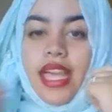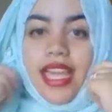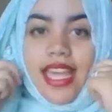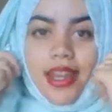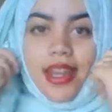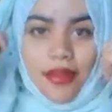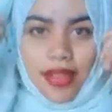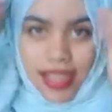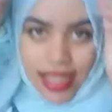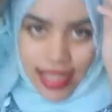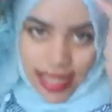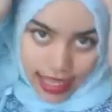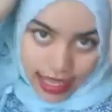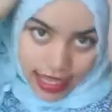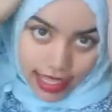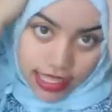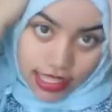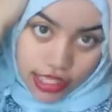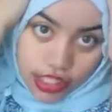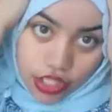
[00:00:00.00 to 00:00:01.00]
Anyway,
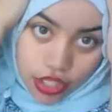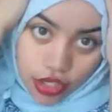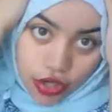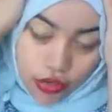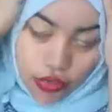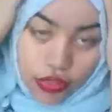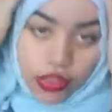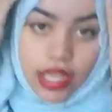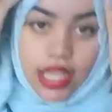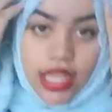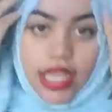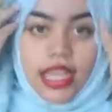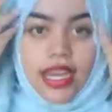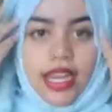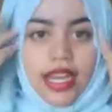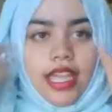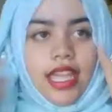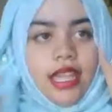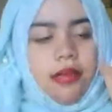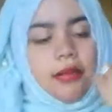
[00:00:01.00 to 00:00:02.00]
and so then
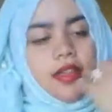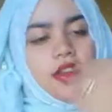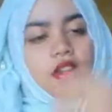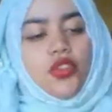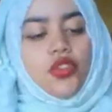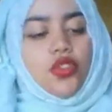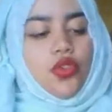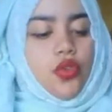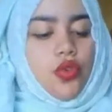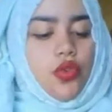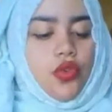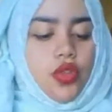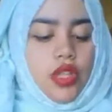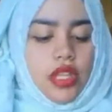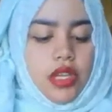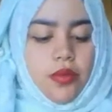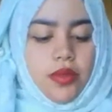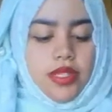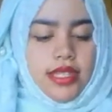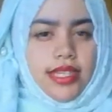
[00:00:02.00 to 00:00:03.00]
I came out of school
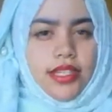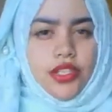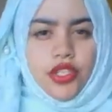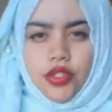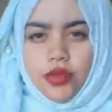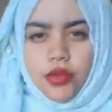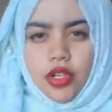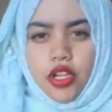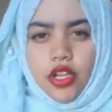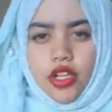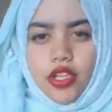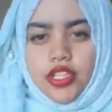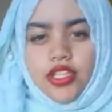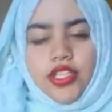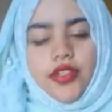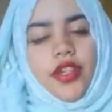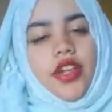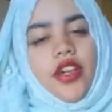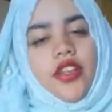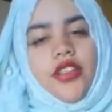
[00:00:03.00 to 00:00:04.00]
and it was like 2 o'clock,
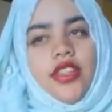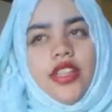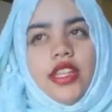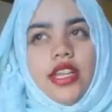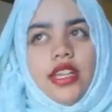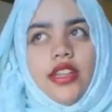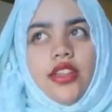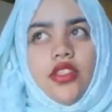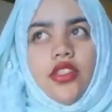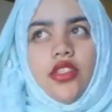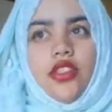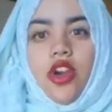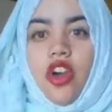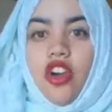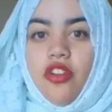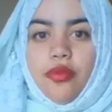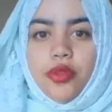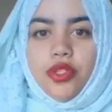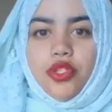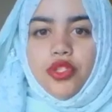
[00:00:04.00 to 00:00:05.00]
so I got like the
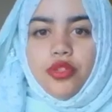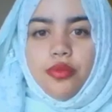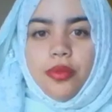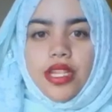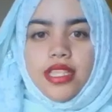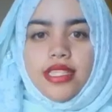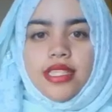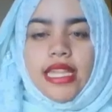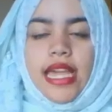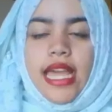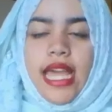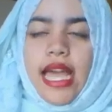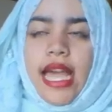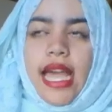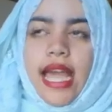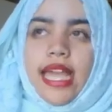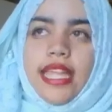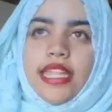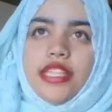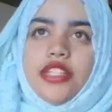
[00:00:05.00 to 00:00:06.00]
2:30 bus.
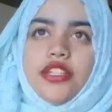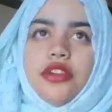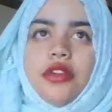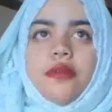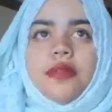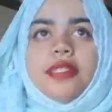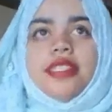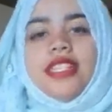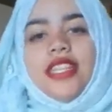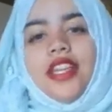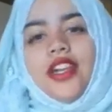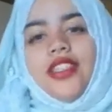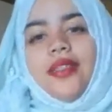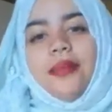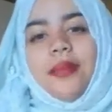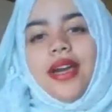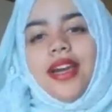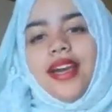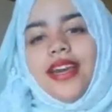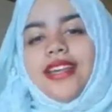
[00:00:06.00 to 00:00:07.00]
And so I was sitting on
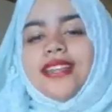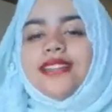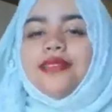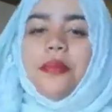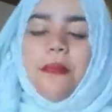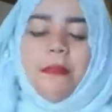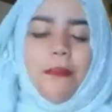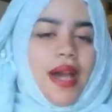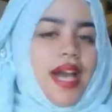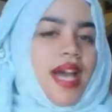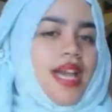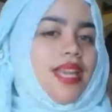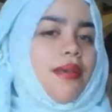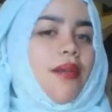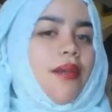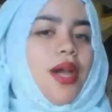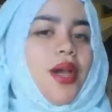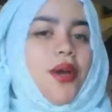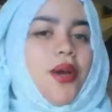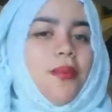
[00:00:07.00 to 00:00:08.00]
the bus, minding
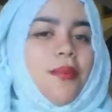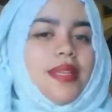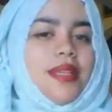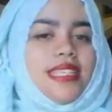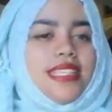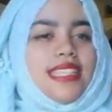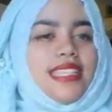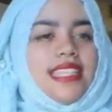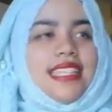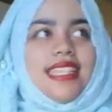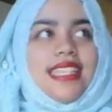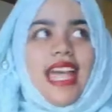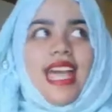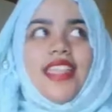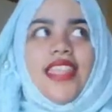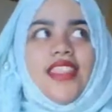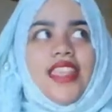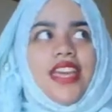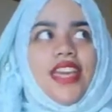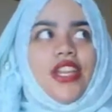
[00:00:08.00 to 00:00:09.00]
my own business,
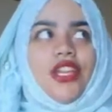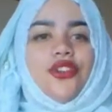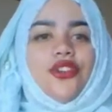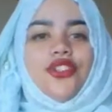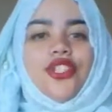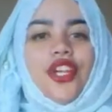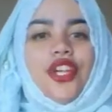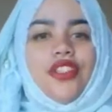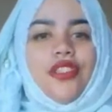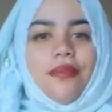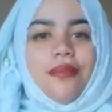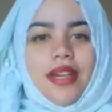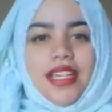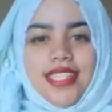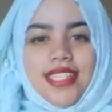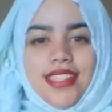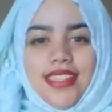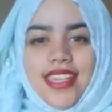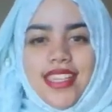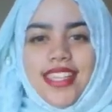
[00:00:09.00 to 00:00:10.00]
and then usually on the
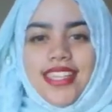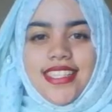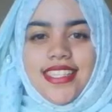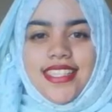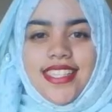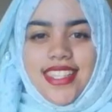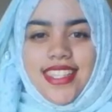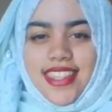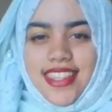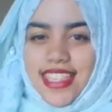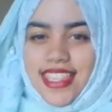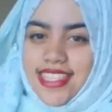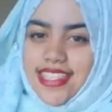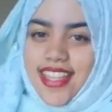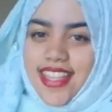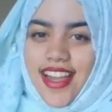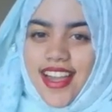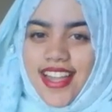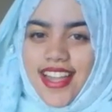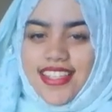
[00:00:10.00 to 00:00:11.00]
bus there's these
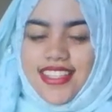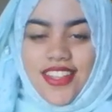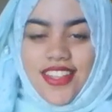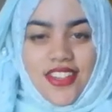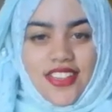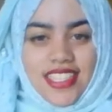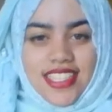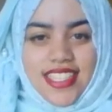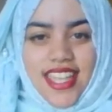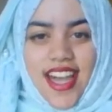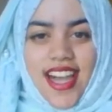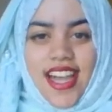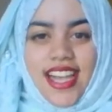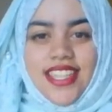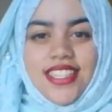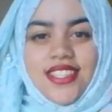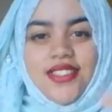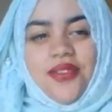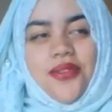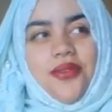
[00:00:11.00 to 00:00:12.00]
guys. There are these
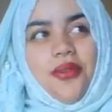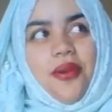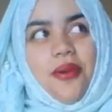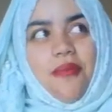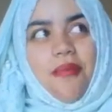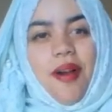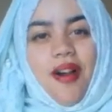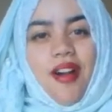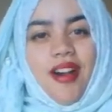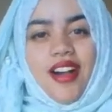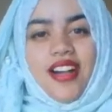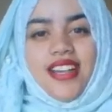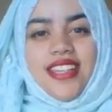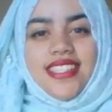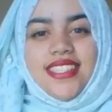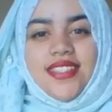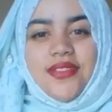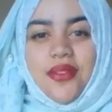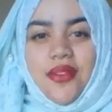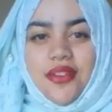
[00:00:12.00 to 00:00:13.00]
guys who walk
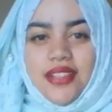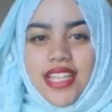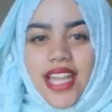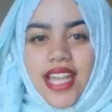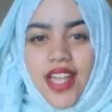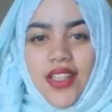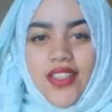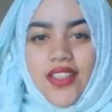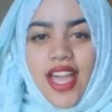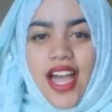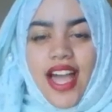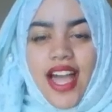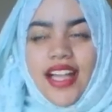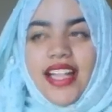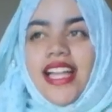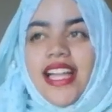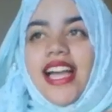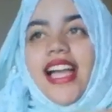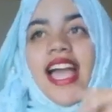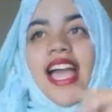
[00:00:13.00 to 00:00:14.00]
past, who walk down the aisle,
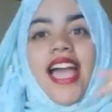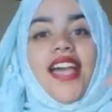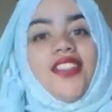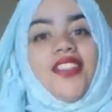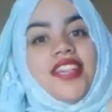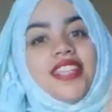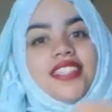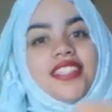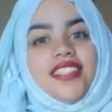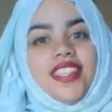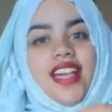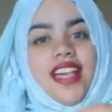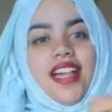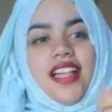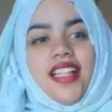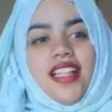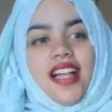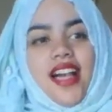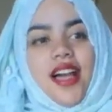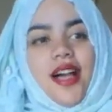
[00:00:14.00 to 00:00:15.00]
and they
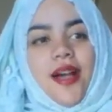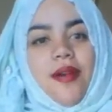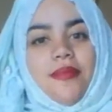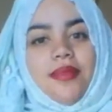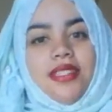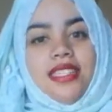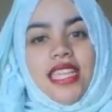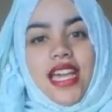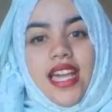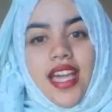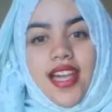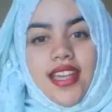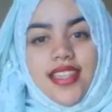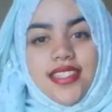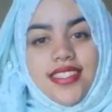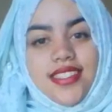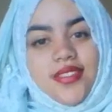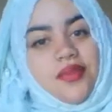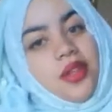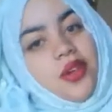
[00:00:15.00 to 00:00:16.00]
sell
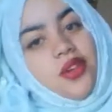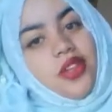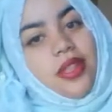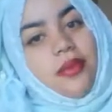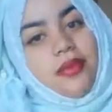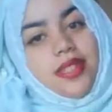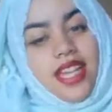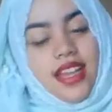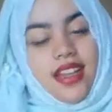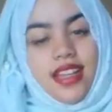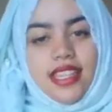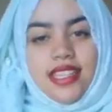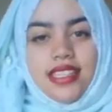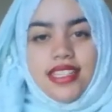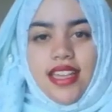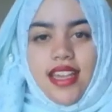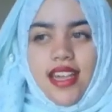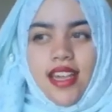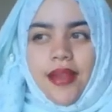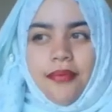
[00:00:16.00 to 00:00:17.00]
suckers. We call them
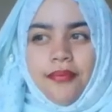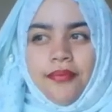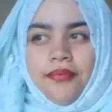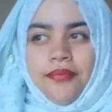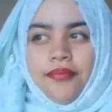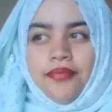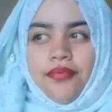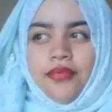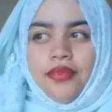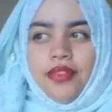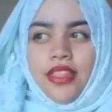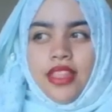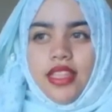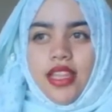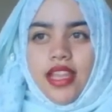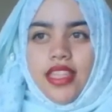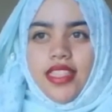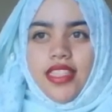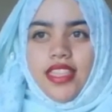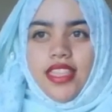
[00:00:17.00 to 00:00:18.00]
suckers.
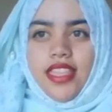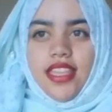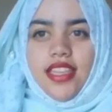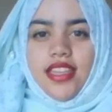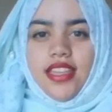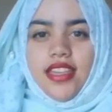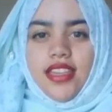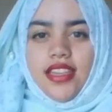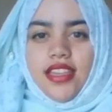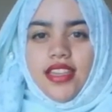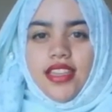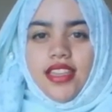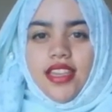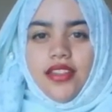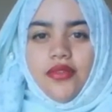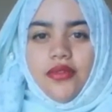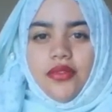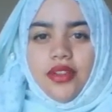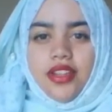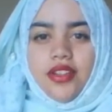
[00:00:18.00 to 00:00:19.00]
I think
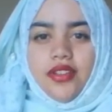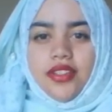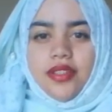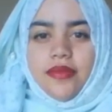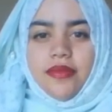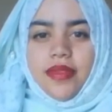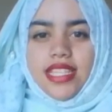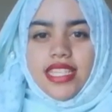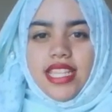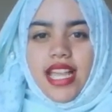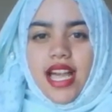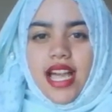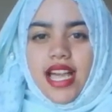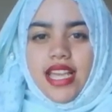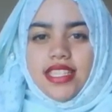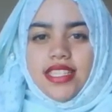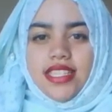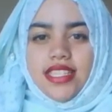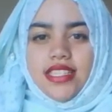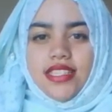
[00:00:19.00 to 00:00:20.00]
everyone knows them as
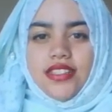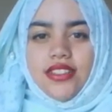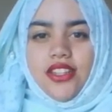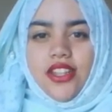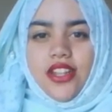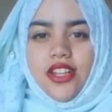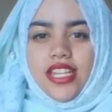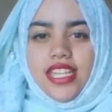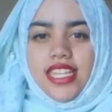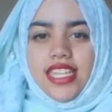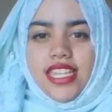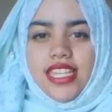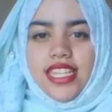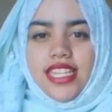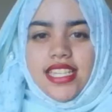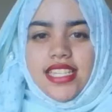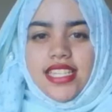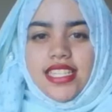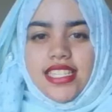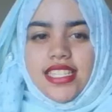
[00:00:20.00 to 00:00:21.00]
ice
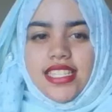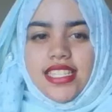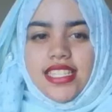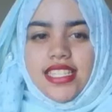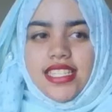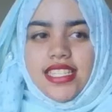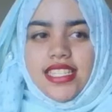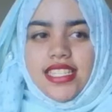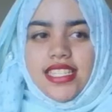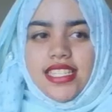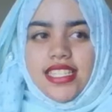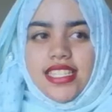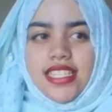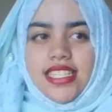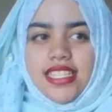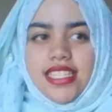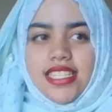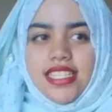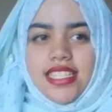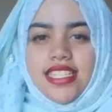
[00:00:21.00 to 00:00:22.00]

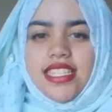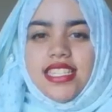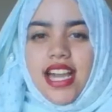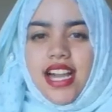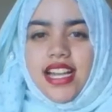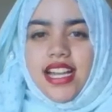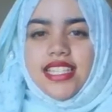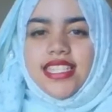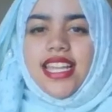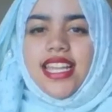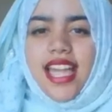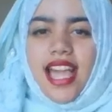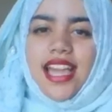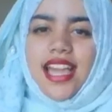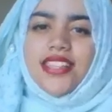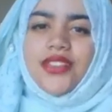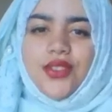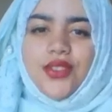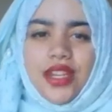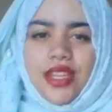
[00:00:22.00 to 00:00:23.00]
lollies. Yeah, it's like
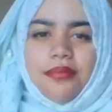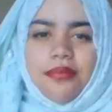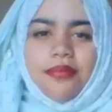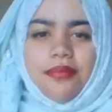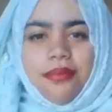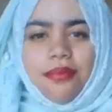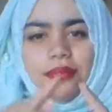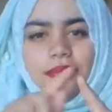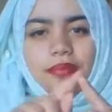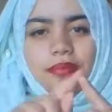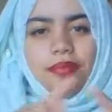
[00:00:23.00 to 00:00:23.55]
ice cream